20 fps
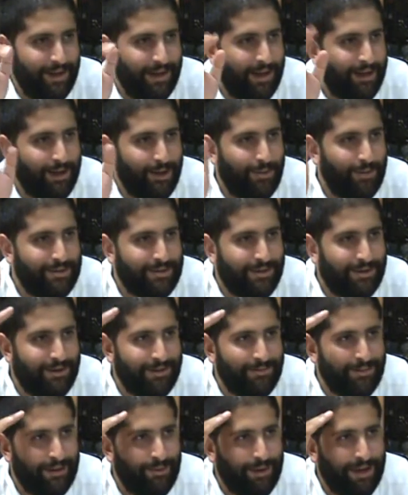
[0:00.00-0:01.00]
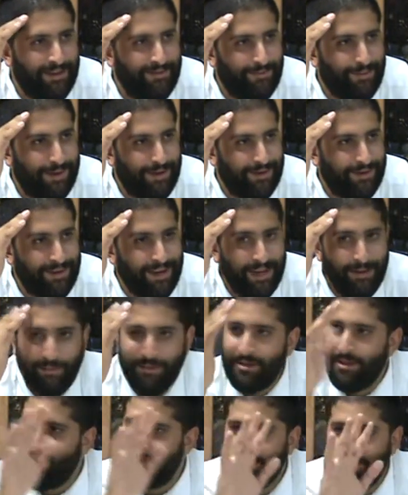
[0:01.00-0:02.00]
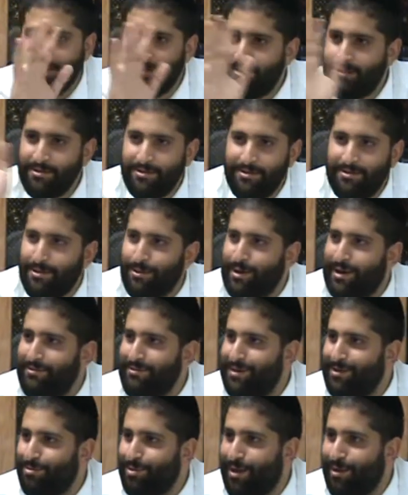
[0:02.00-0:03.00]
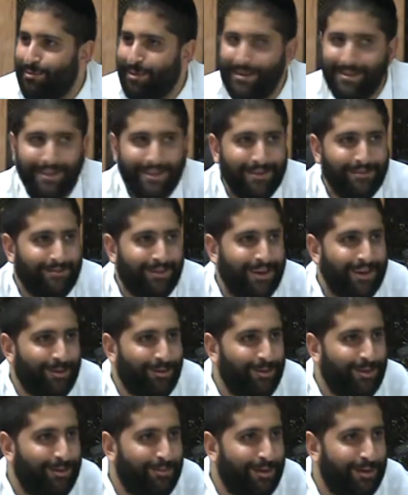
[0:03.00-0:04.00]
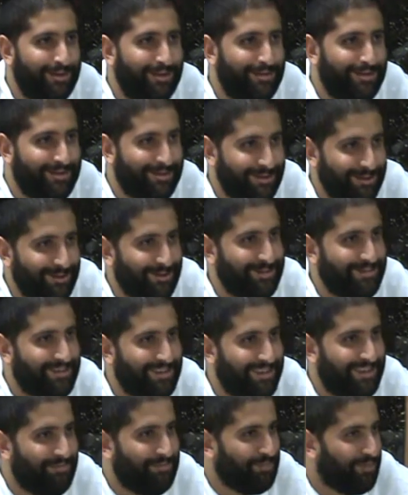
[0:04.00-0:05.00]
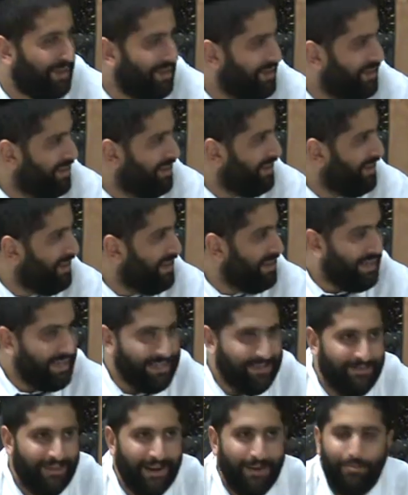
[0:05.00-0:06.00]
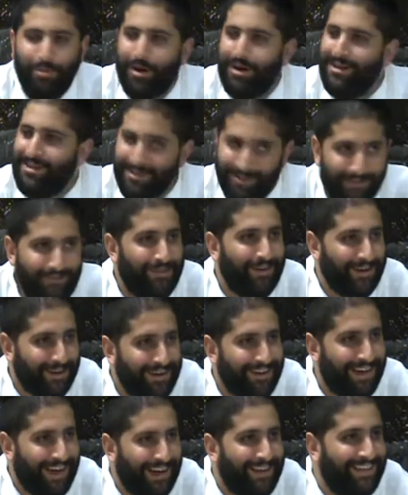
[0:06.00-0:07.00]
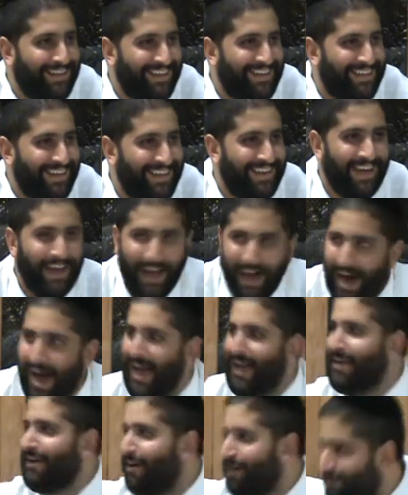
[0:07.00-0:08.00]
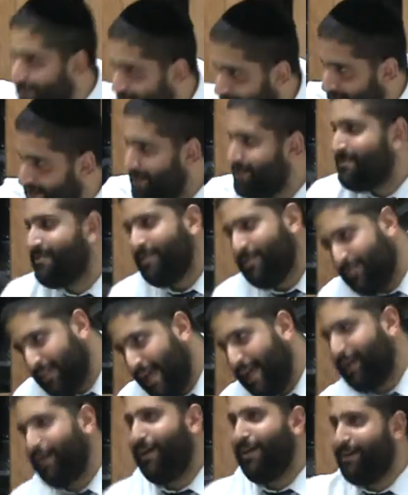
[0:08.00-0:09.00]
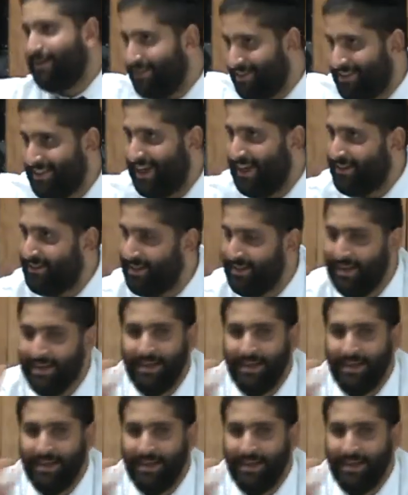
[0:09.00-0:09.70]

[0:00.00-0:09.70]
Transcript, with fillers: I always called my wife by her name, and they still don't have any problem identifying who their mother is. So it's they're figuring it out that I call her this and they call her that.